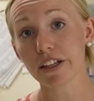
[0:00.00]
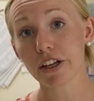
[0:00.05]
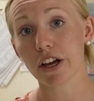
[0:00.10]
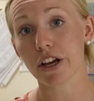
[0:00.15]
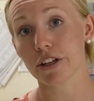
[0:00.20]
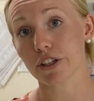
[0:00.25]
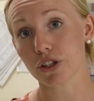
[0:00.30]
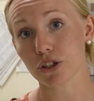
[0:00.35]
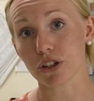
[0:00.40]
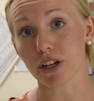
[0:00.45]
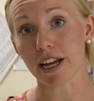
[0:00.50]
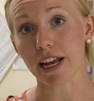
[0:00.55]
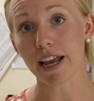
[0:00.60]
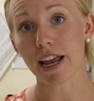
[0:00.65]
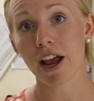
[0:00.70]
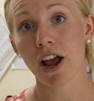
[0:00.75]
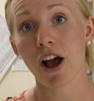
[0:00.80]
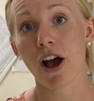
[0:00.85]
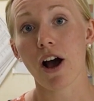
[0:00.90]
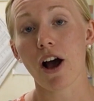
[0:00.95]
country,
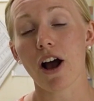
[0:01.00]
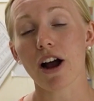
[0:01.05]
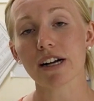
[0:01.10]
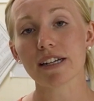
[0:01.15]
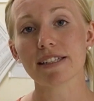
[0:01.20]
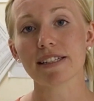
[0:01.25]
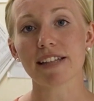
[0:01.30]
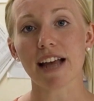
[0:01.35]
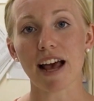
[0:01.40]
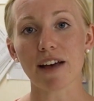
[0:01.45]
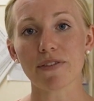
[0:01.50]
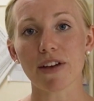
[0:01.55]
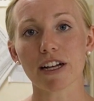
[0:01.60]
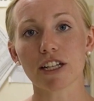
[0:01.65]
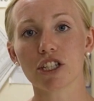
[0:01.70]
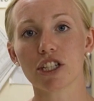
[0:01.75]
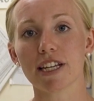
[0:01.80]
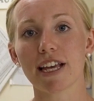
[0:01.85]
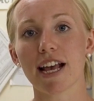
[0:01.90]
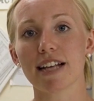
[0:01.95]
our staff
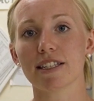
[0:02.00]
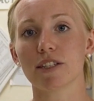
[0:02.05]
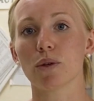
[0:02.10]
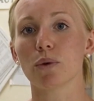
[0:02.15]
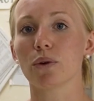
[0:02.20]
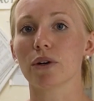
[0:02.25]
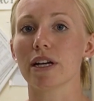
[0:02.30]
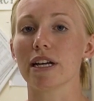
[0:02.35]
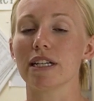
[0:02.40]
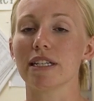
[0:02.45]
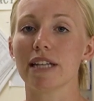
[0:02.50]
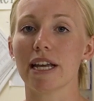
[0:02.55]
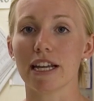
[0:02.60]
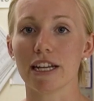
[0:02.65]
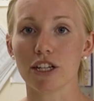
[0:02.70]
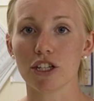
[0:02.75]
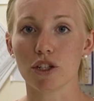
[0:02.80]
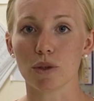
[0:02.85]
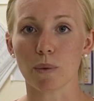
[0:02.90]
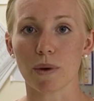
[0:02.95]
actually has an
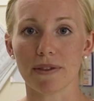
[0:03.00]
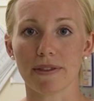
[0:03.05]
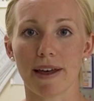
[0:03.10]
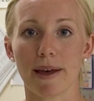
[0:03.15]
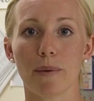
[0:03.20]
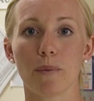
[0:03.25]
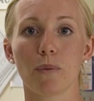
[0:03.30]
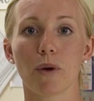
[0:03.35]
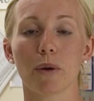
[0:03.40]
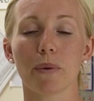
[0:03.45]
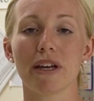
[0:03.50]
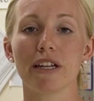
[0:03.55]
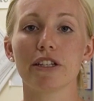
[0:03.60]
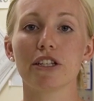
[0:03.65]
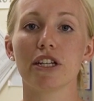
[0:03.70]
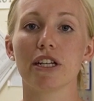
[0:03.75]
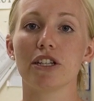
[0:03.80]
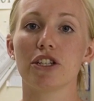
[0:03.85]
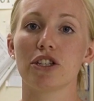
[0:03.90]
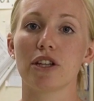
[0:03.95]
orientation with them where we
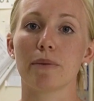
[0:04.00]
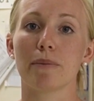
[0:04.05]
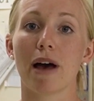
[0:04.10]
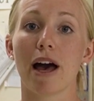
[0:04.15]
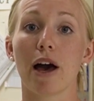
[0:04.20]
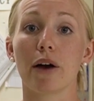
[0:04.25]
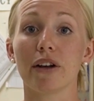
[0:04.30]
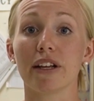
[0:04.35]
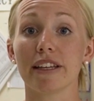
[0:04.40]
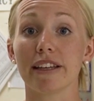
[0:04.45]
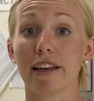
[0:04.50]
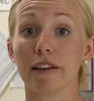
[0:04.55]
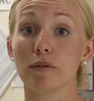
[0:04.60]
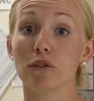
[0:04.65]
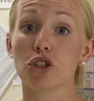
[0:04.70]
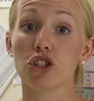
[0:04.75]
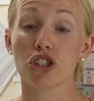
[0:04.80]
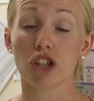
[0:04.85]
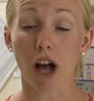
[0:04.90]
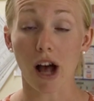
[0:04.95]
teach them how to give
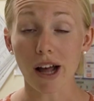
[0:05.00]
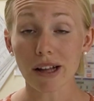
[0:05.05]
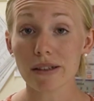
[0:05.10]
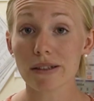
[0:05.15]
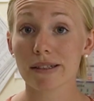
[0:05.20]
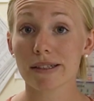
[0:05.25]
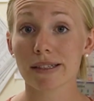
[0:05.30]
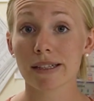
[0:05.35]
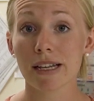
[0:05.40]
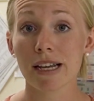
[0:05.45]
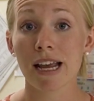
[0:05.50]
shots,